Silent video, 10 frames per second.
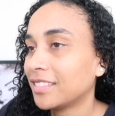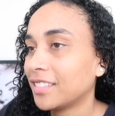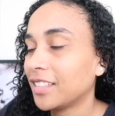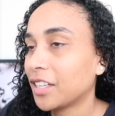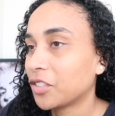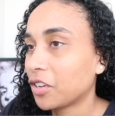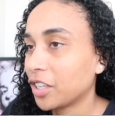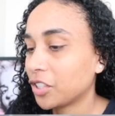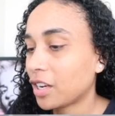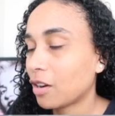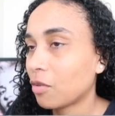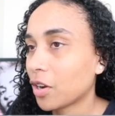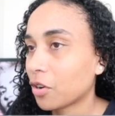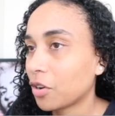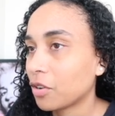I need to turn the shower
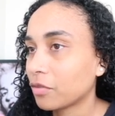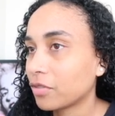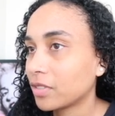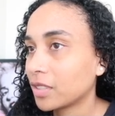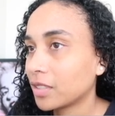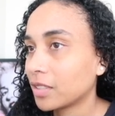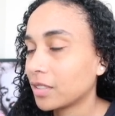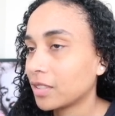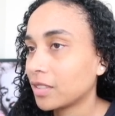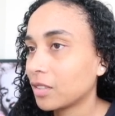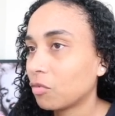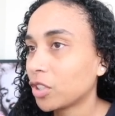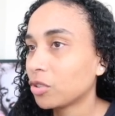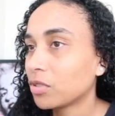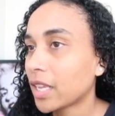water off.
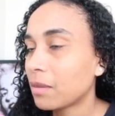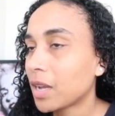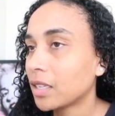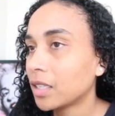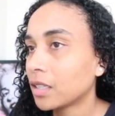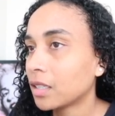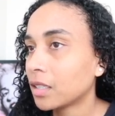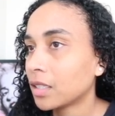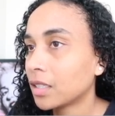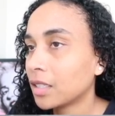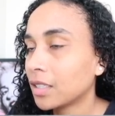What you say, my nigga?